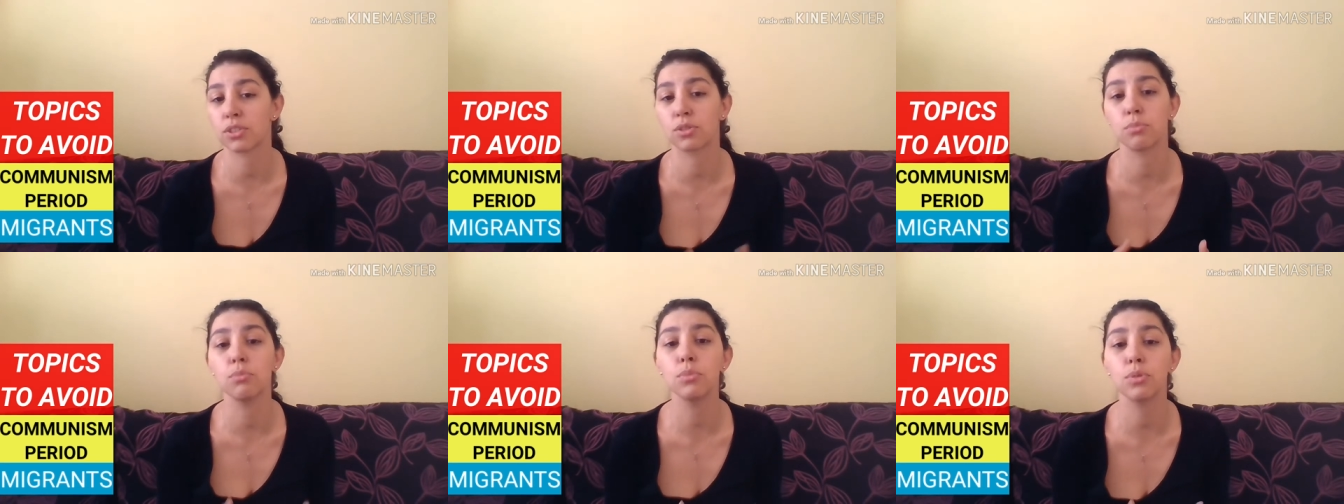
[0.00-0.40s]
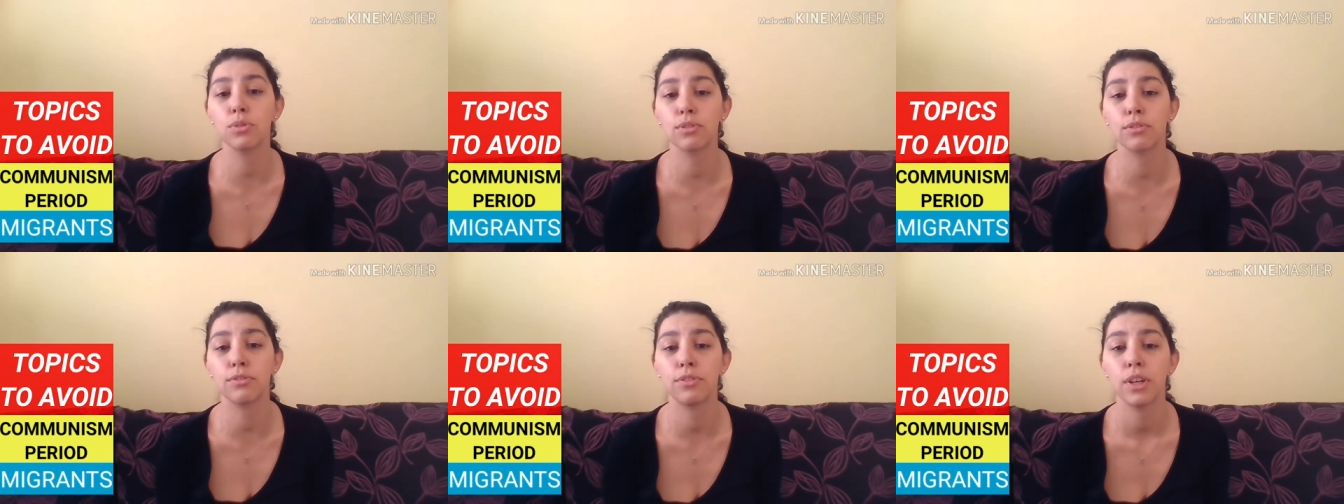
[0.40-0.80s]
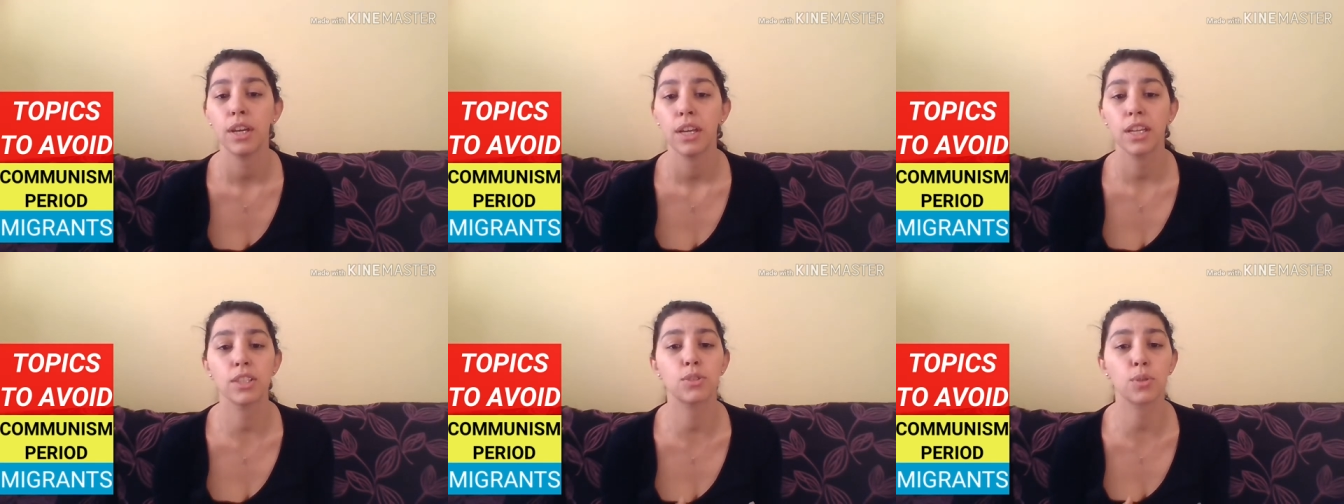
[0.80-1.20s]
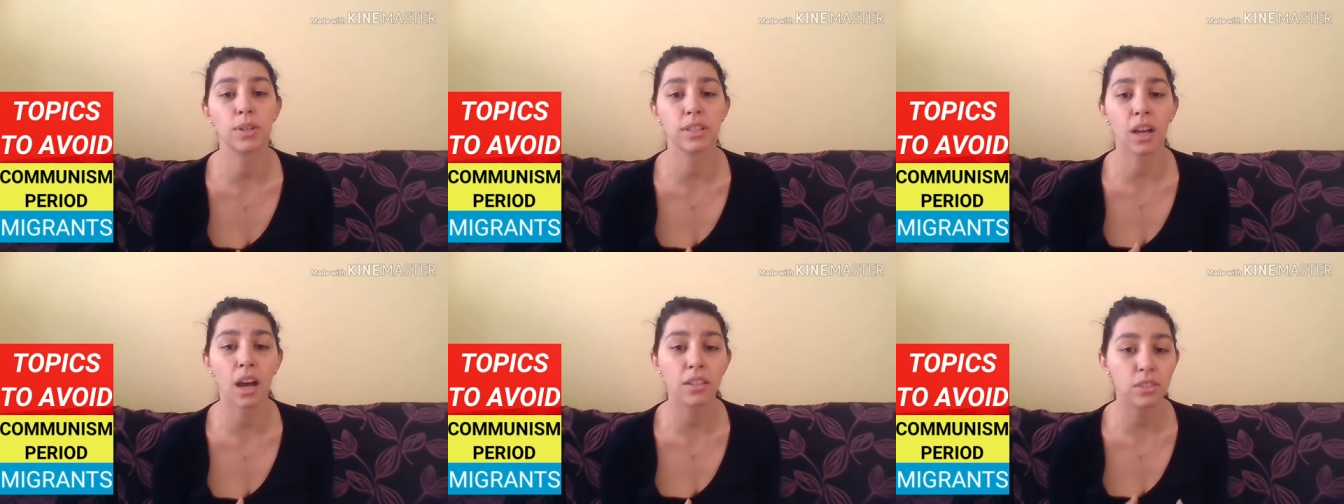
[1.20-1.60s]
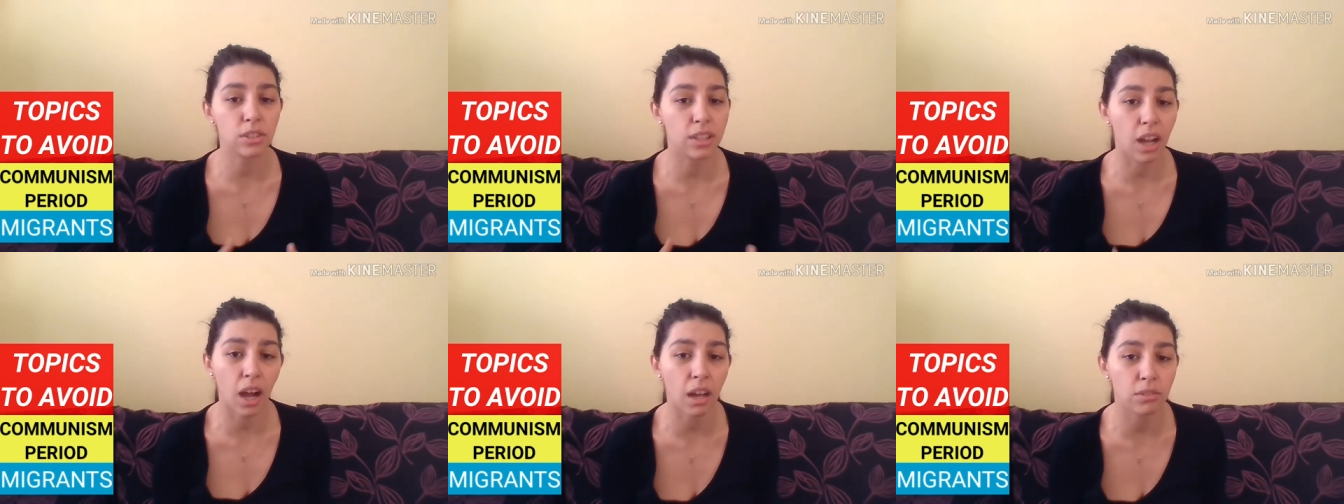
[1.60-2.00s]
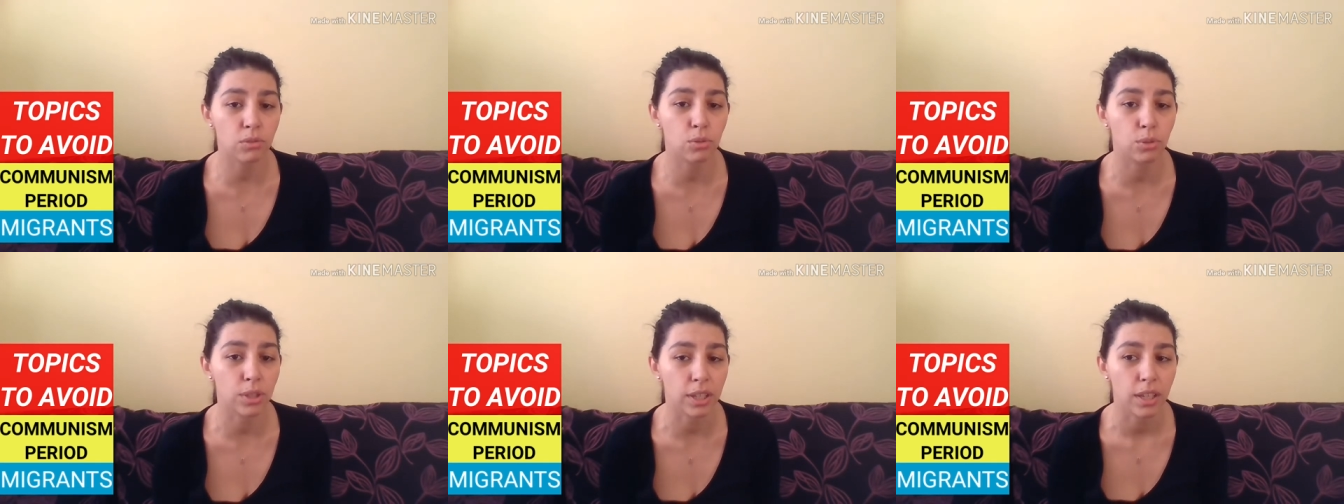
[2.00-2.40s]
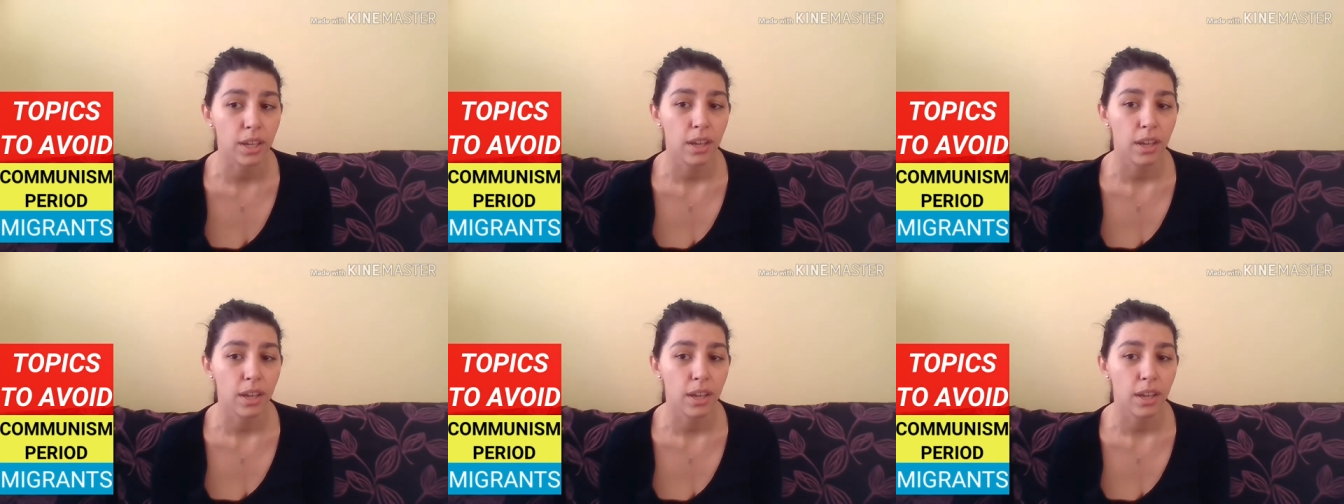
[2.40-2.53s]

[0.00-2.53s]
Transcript: move into another country